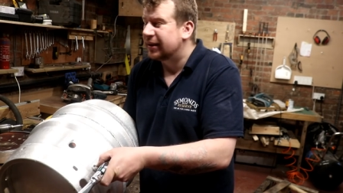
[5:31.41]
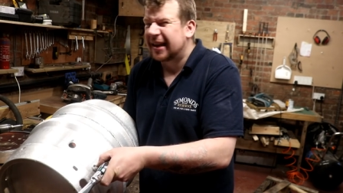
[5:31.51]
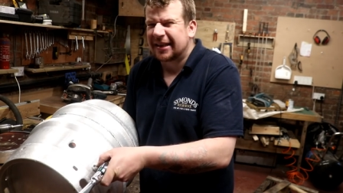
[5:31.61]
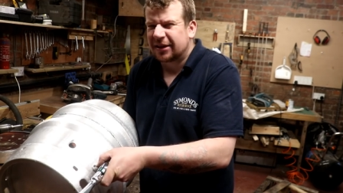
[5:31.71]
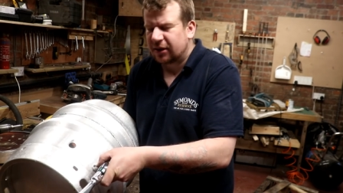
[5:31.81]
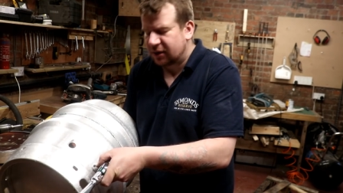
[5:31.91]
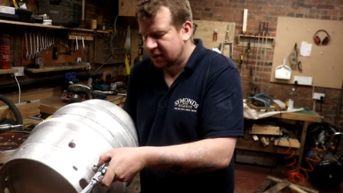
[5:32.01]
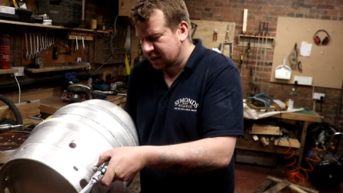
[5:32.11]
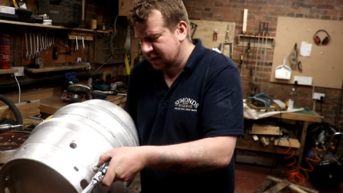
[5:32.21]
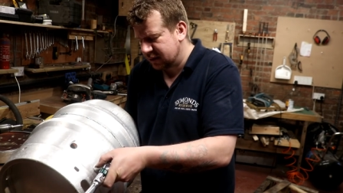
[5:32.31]
it's 8
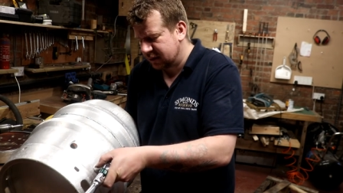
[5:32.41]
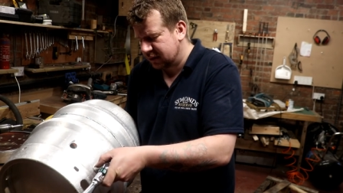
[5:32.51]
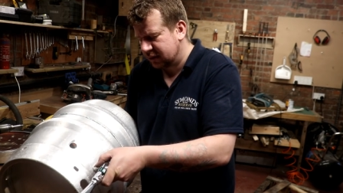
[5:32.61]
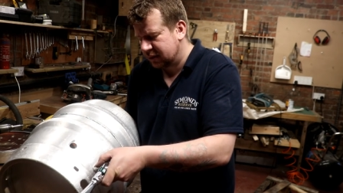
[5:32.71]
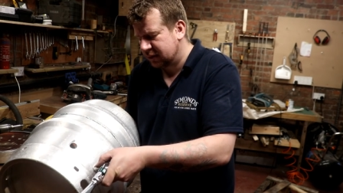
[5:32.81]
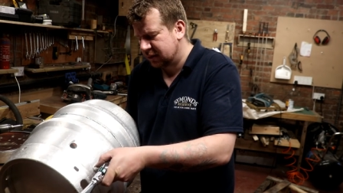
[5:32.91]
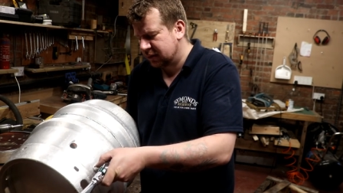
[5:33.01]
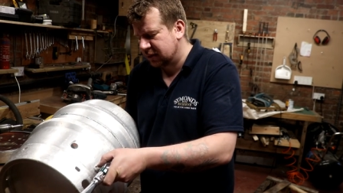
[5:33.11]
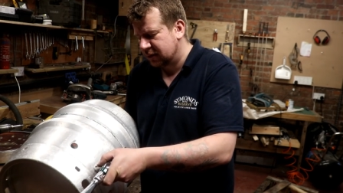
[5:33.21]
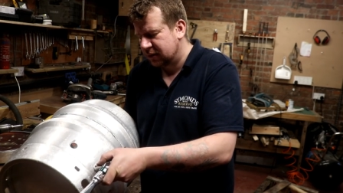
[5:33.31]
o'clock.
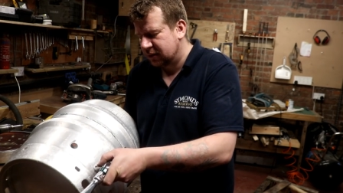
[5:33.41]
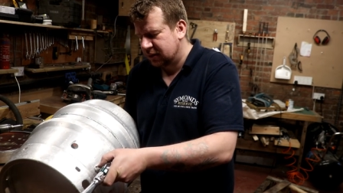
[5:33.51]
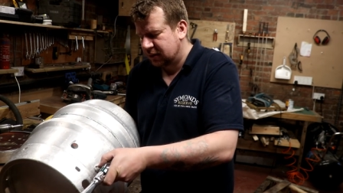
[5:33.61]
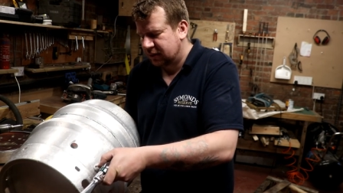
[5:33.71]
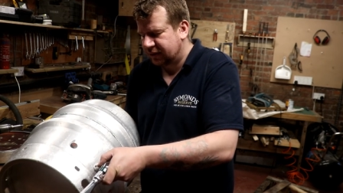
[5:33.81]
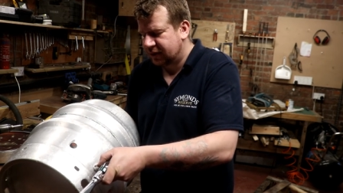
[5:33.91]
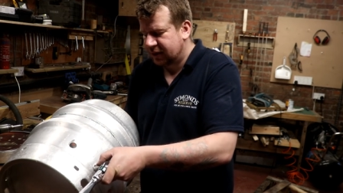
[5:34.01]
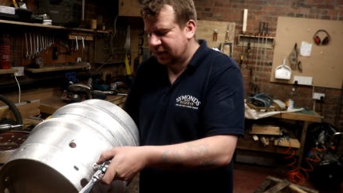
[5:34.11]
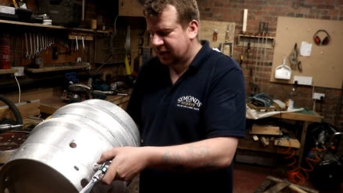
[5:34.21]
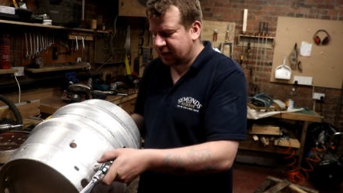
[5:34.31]
No
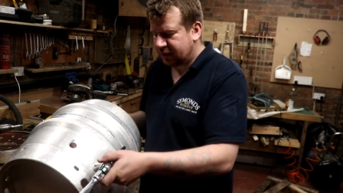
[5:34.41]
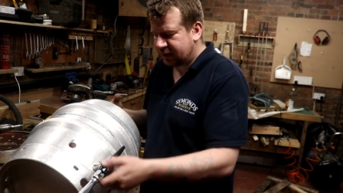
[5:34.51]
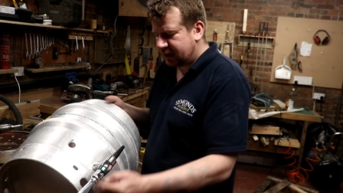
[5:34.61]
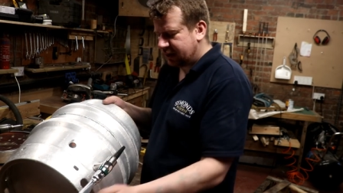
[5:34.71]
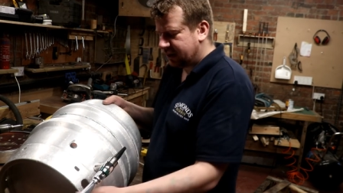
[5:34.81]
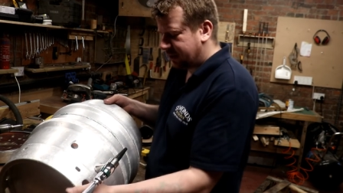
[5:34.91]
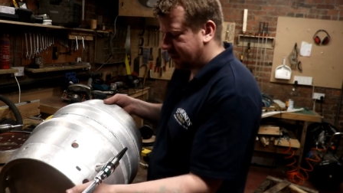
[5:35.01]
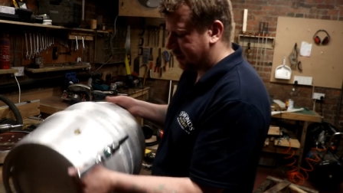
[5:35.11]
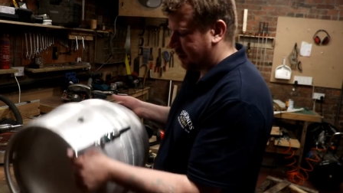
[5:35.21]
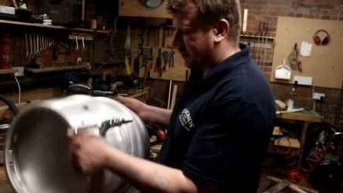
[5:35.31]
excuse.
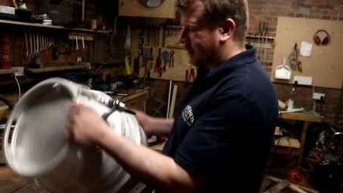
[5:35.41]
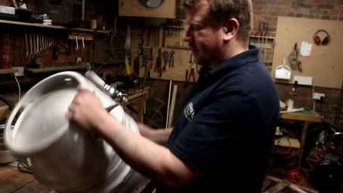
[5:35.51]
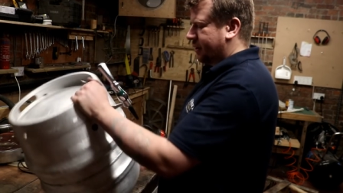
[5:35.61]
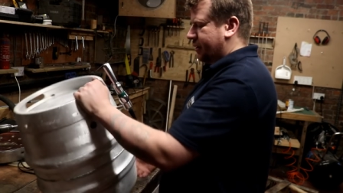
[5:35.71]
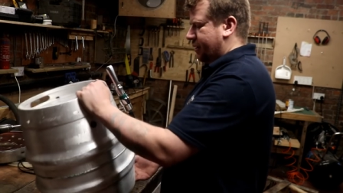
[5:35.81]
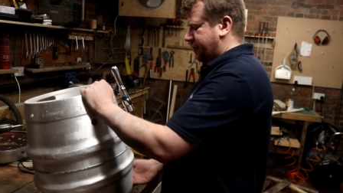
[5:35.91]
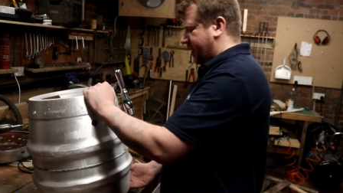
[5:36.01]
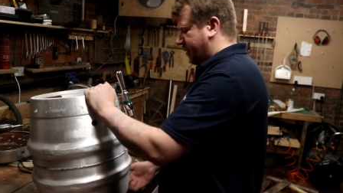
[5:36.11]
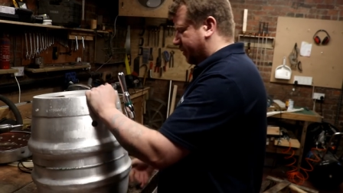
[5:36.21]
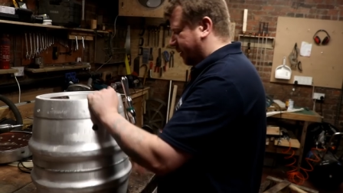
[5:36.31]
And there we
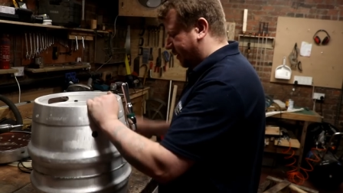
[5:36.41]
go.